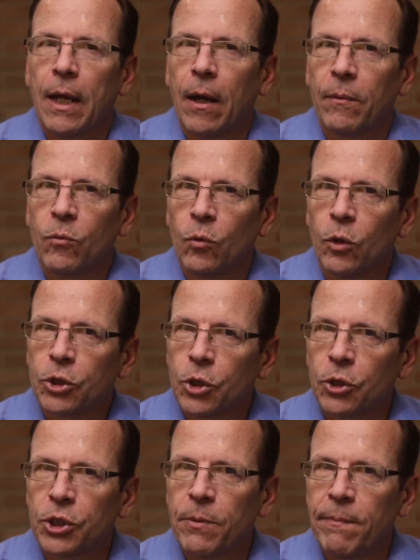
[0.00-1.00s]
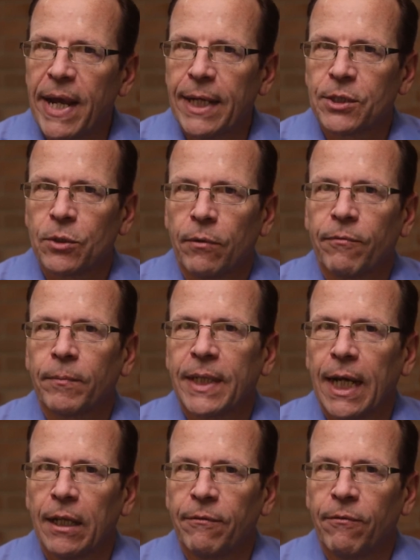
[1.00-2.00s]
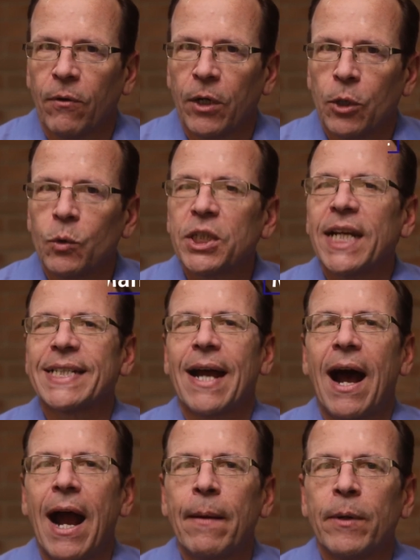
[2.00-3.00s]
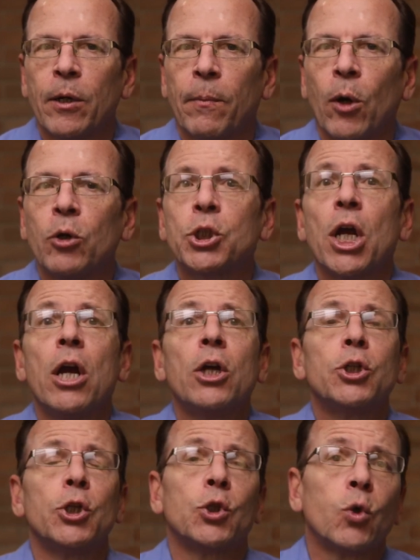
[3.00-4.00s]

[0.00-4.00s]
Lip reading: Now, we'll turn to Mantle from California, which has a hybrid approach to